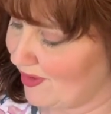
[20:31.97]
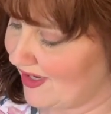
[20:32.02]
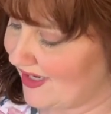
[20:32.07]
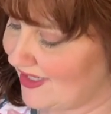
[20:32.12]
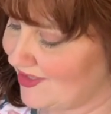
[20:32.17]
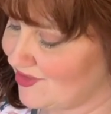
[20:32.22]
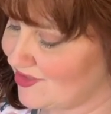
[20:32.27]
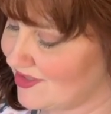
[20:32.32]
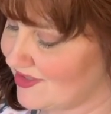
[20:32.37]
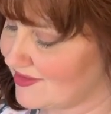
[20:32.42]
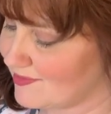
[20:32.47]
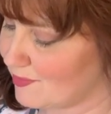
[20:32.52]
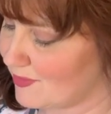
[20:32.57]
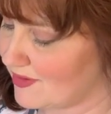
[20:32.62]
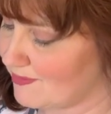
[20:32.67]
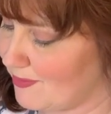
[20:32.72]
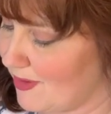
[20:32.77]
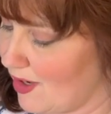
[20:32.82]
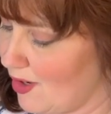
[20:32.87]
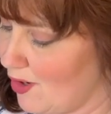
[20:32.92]
my edges
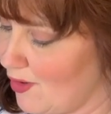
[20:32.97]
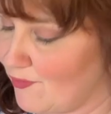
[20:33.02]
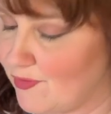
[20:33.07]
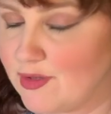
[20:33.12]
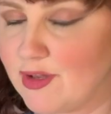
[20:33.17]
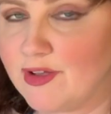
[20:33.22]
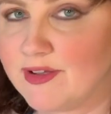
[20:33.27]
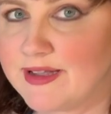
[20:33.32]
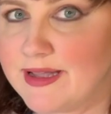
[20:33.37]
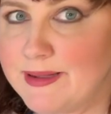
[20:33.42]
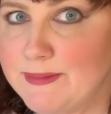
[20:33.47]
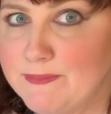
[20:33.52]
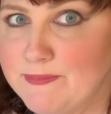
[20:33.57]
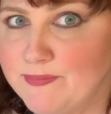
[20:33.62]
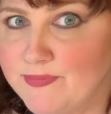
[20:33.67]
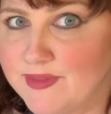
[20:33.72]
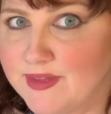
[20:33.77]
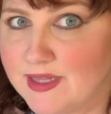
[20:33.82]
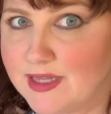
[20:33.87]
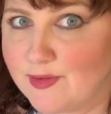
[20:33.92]
with my
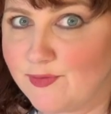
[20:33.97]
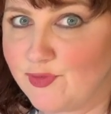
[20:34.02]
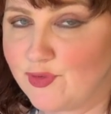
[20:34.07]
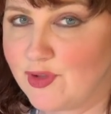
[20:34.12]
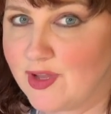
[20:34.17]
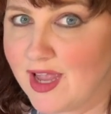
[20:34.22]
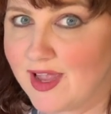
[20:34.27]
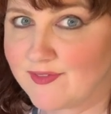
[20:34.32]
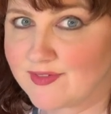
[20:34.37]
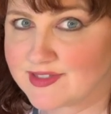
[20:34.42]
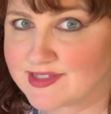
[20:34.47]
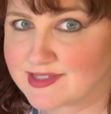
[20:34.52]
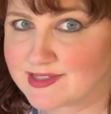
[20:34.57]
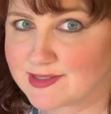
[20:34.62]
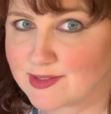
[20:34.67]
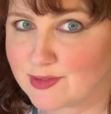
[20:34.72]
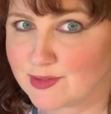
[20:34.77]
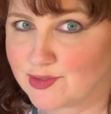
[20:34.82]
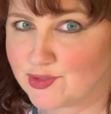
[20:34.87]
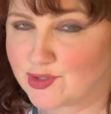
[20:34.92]
overlocker. If you have a
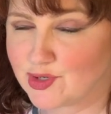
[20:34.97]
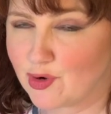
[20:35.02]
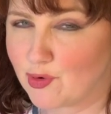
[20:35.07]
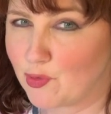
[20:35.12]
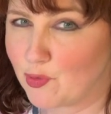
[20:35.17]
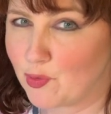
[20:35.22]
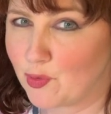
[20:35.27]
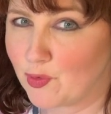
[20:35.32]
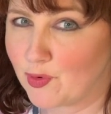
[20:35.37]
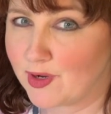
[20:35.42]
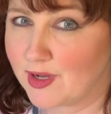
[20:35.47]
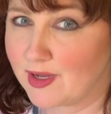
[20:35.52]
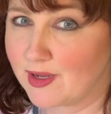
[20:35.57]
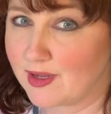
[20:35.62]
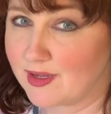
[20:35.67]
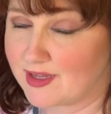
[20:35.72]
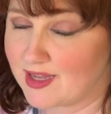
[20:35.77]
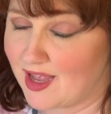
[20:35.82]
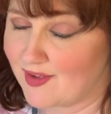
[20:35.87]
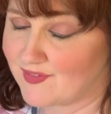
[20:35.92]
serger or
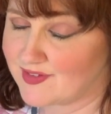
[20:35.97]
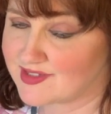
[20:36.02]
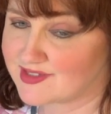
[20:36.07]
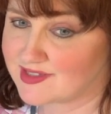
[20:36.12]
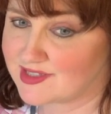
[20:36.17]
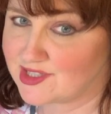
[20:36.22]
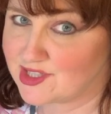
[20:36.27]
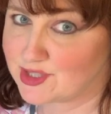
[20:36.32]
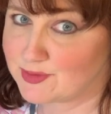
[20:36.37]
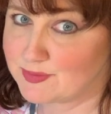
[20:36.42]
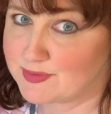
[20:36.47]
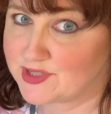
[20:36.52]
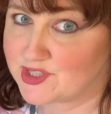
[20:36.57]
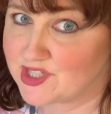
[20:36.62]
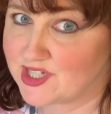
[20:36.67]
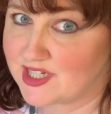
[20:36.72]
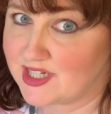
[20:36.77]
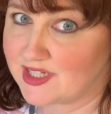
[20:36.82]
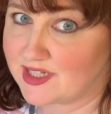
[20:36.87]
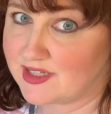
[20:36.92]
a cover stitch
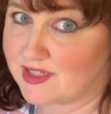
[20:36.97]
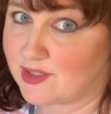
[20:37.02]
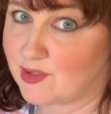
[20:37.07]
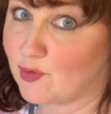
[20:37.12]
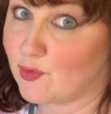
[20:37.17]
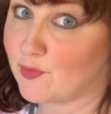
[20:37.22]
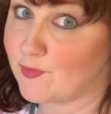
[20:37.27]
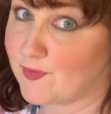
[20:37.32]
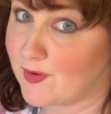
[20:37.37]
machine, you're